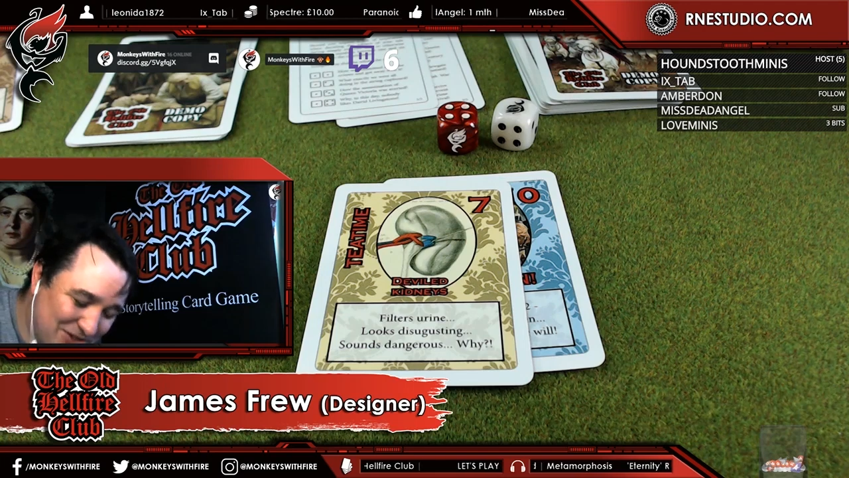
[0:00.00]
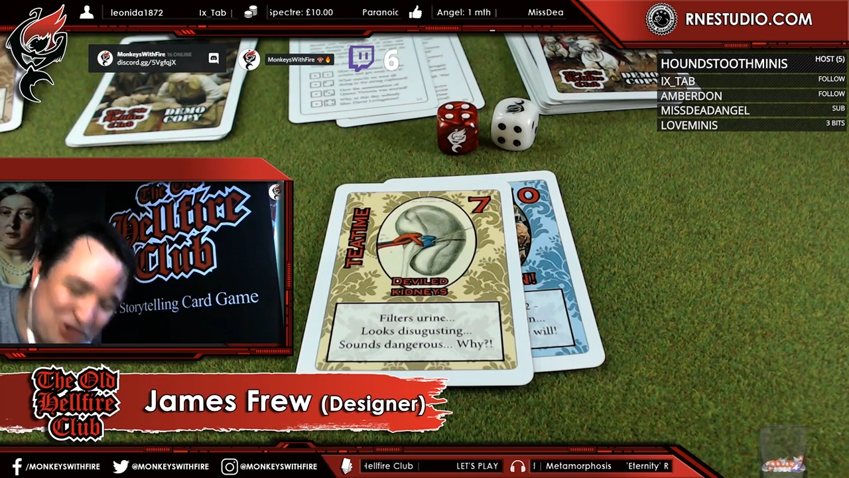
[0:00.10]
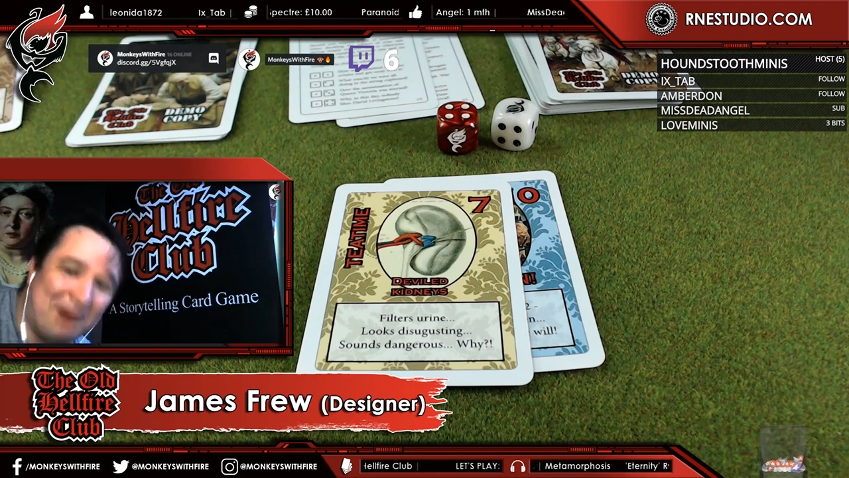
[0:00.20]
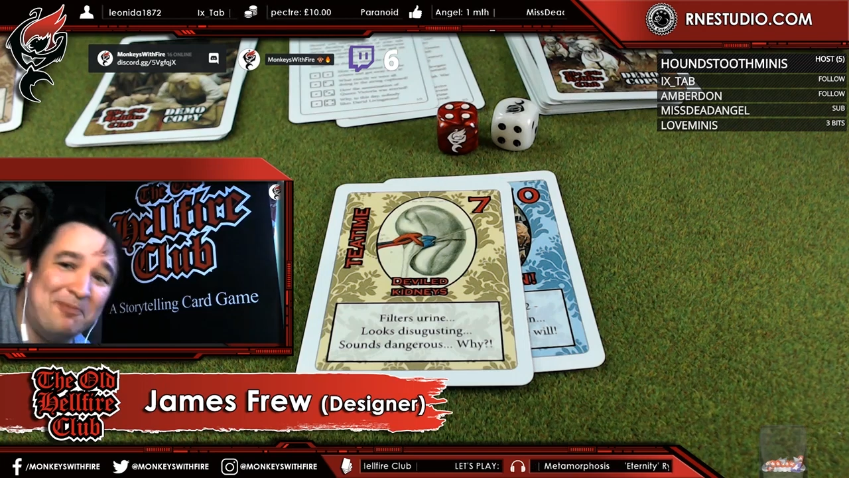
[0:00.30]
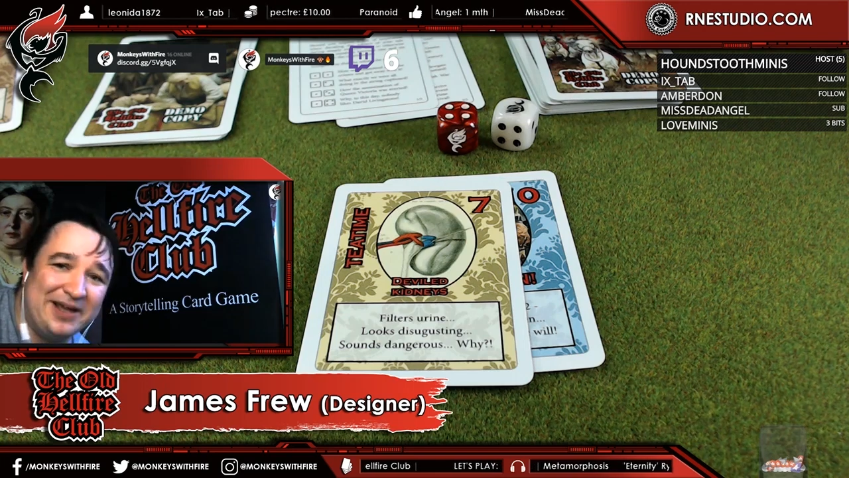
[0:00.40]

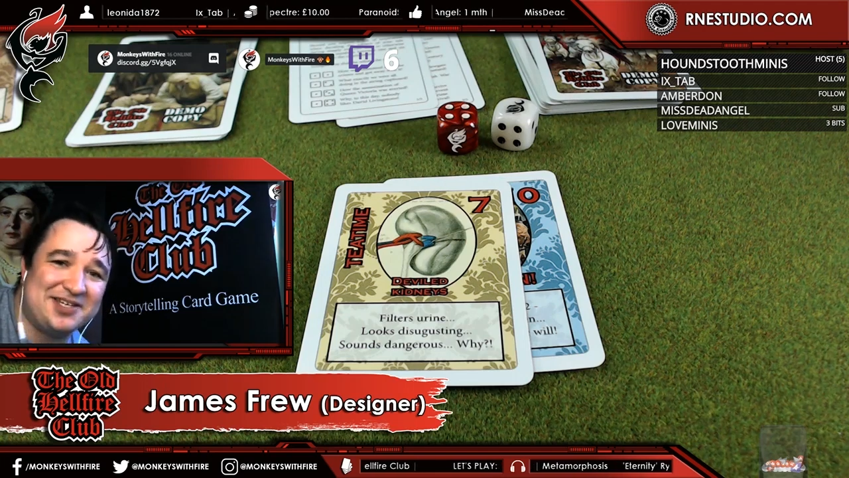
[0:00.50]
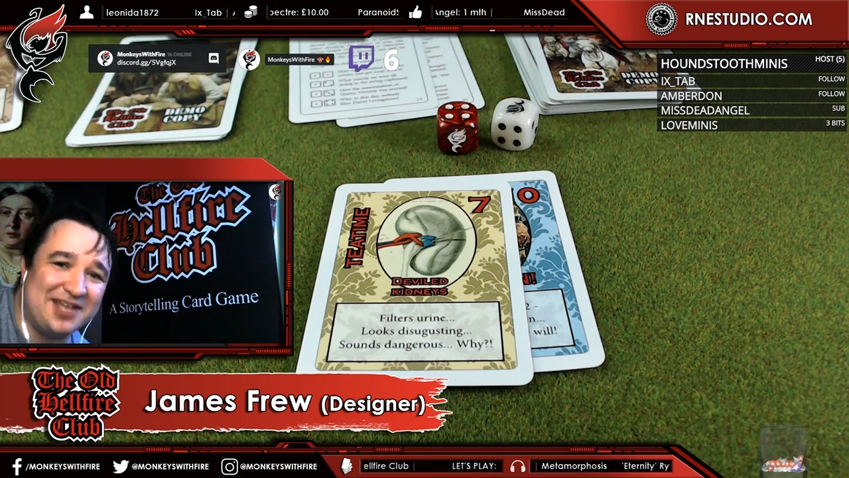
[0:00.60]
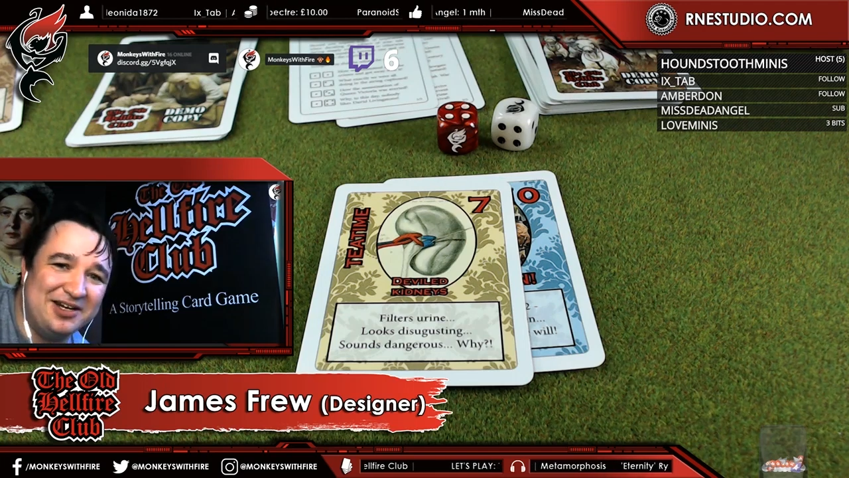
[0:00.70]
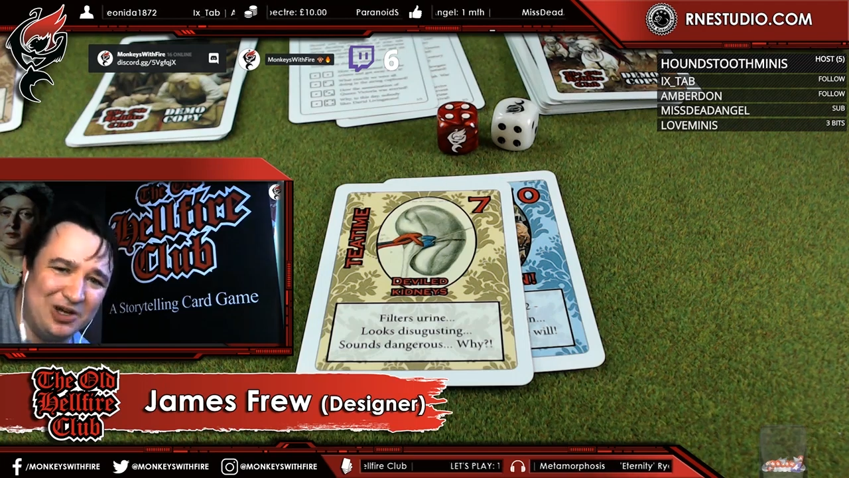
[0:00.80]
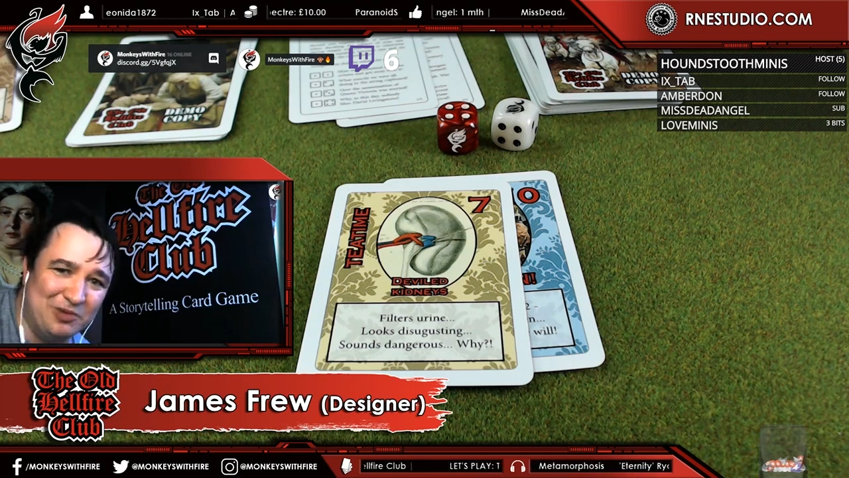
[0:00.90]
scrumping
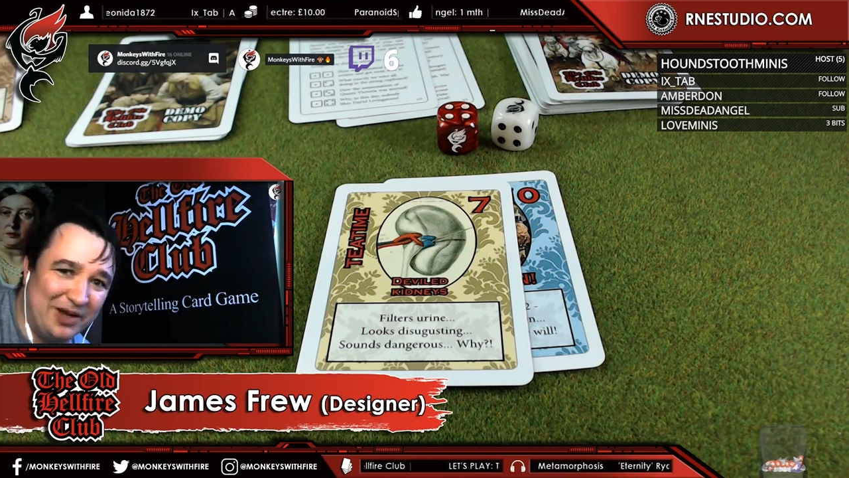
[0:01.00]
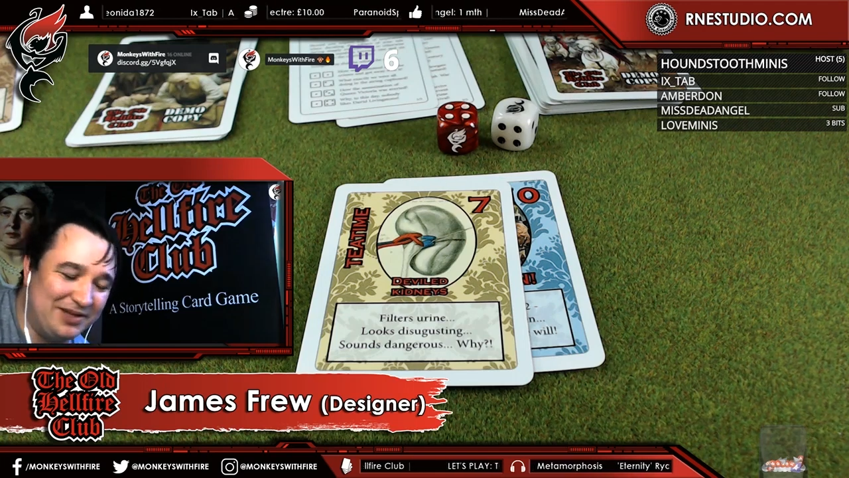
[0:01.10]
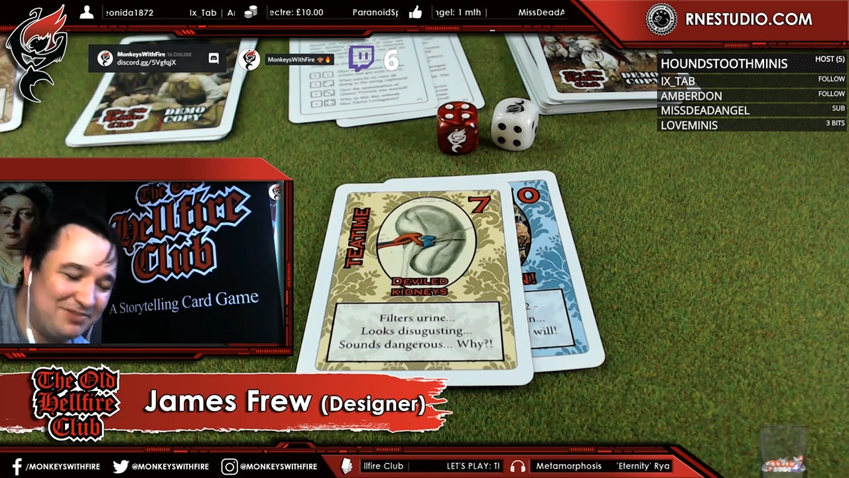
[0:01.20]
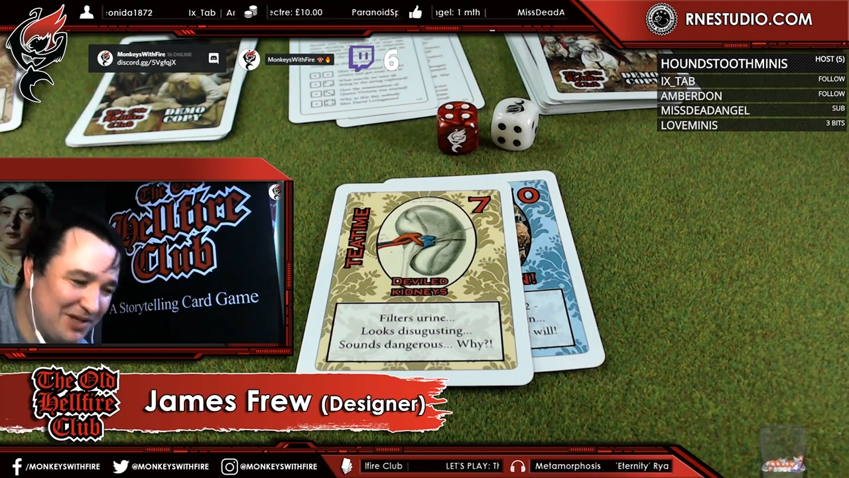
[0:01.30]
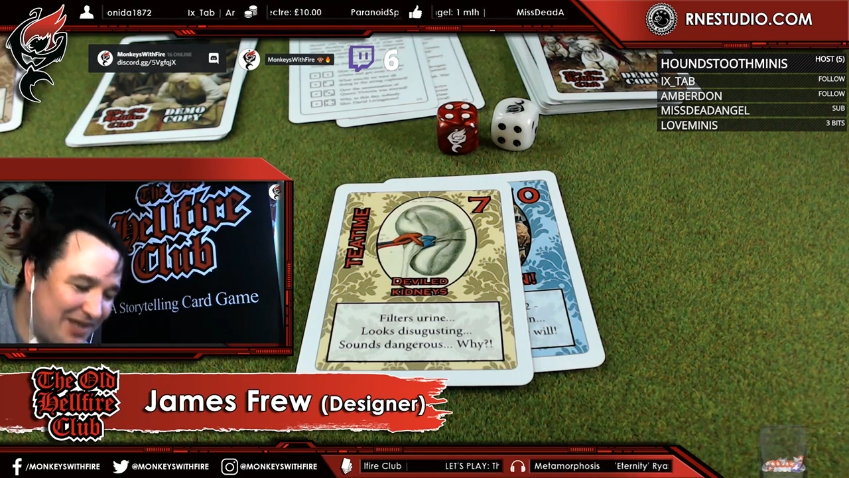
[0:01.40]
say no, but